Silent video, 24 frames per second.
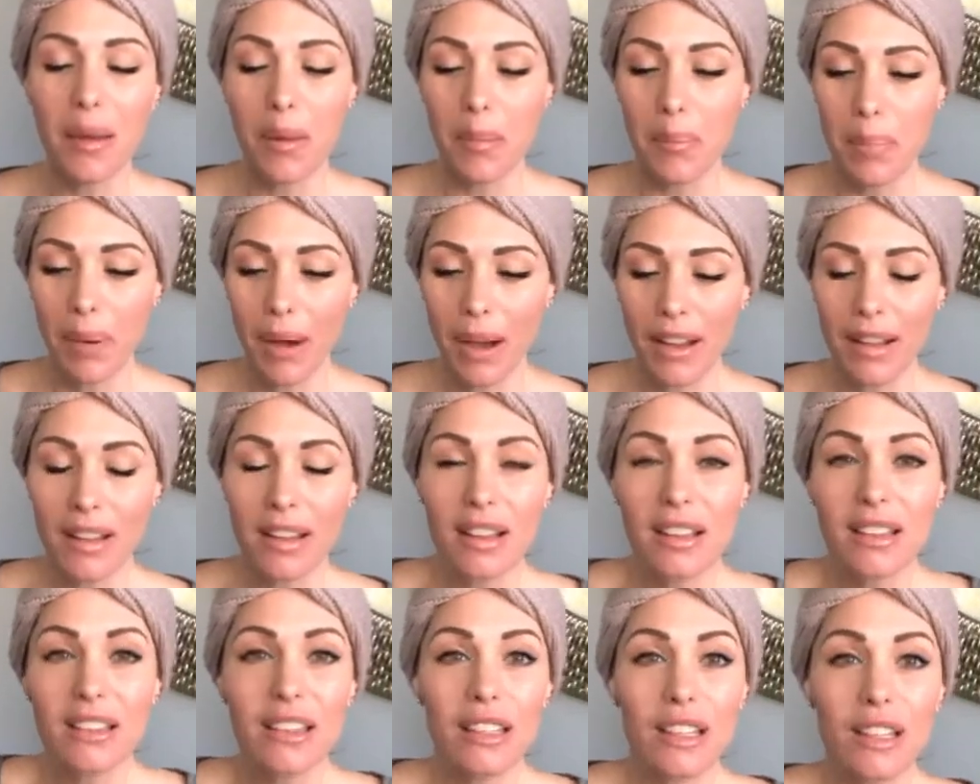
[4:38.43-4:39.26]

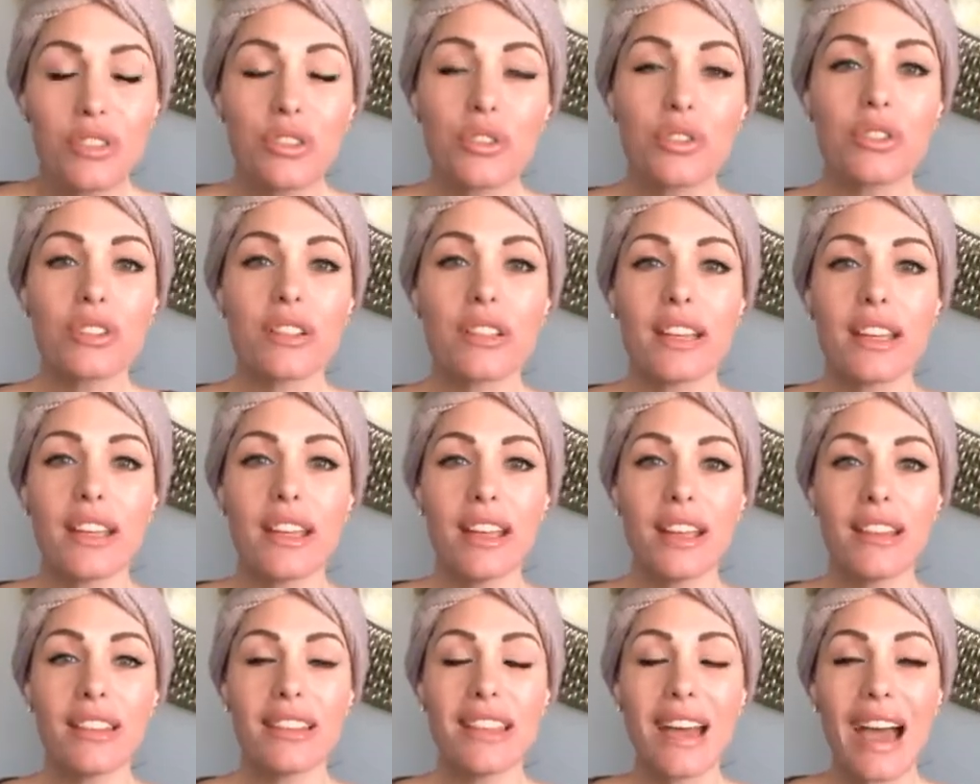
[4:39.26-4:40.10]
But literally,
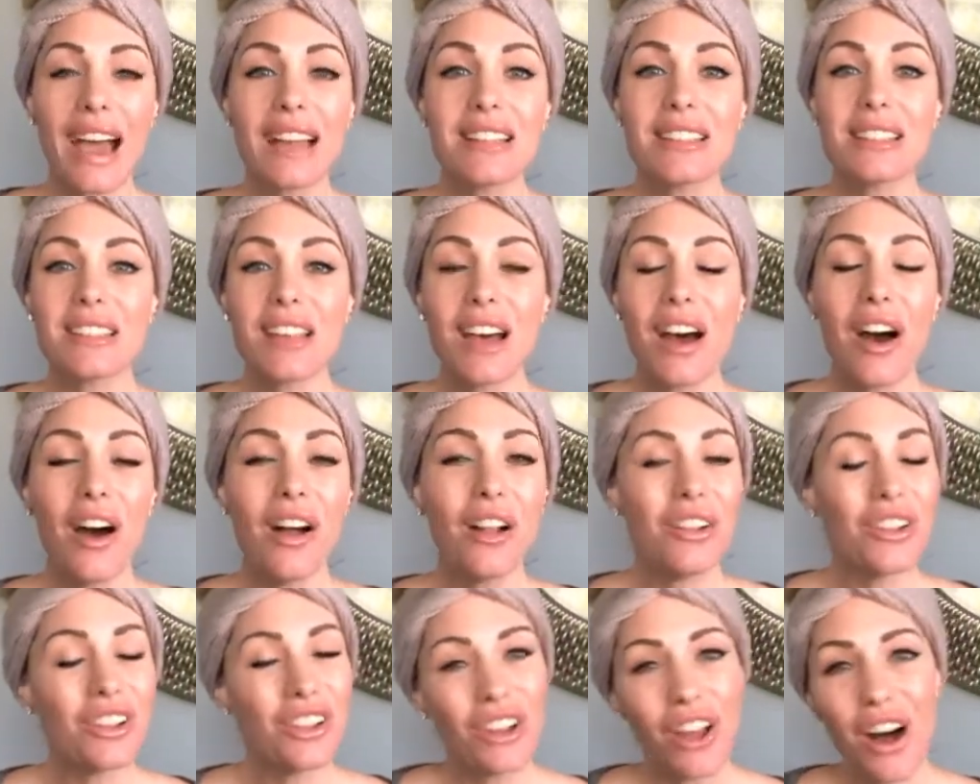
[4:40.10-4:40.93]
that's a
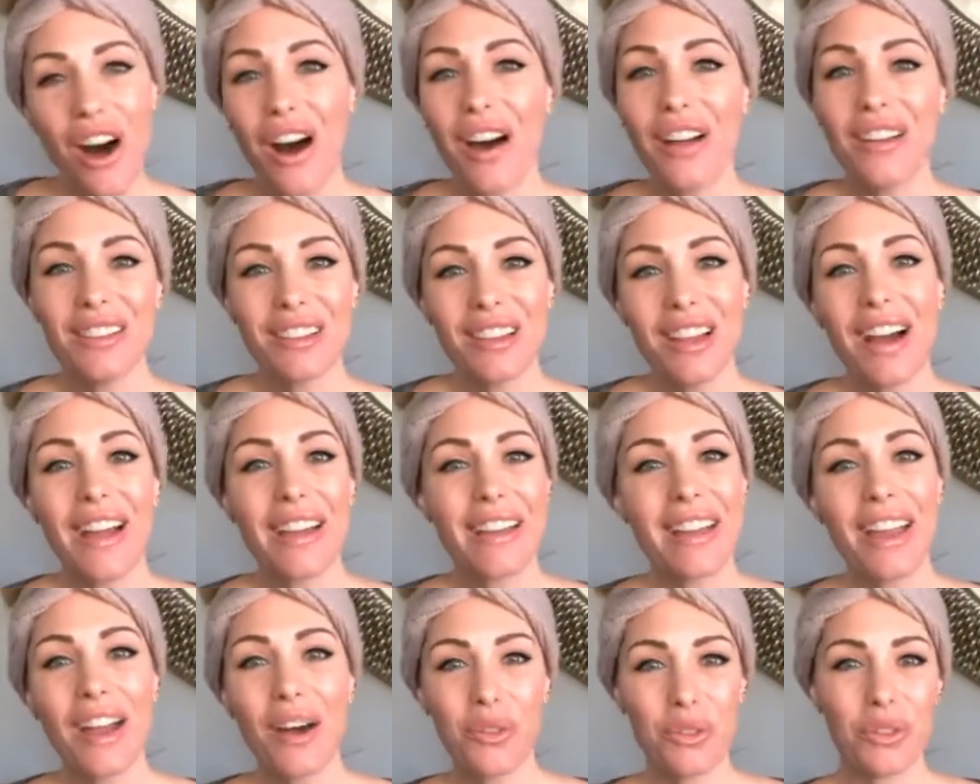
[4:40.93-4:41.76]
lot
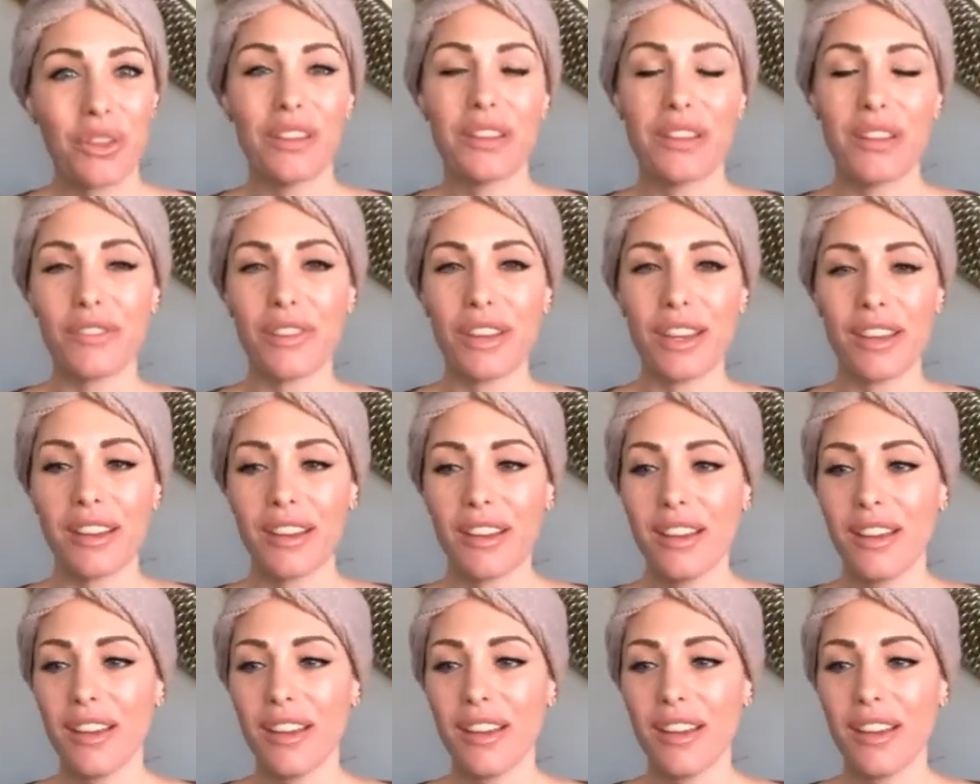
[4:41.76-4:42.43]
like healthy living.